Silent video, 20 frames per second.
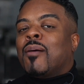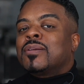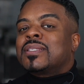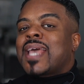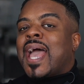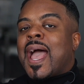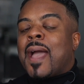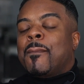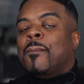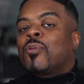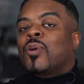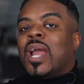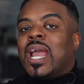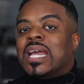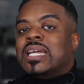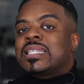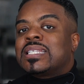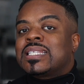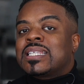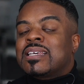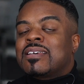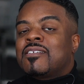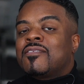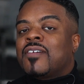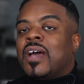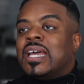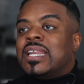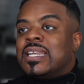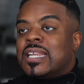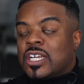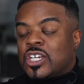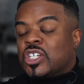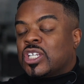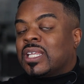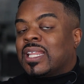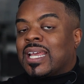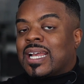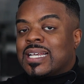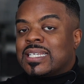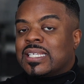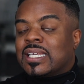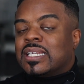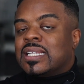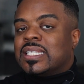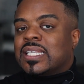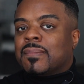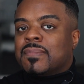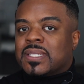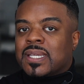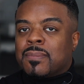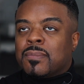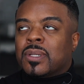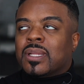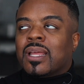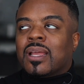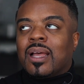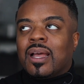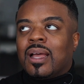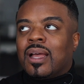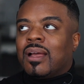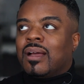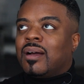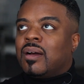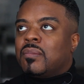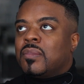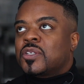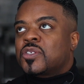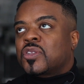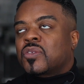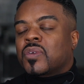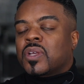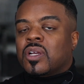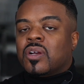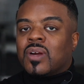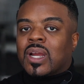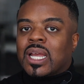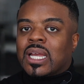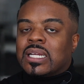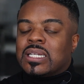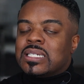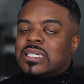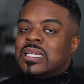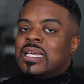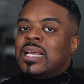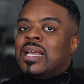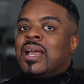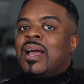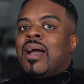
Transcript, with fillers: I was apprehensive initially, like I said in September, like ah, almost three grand.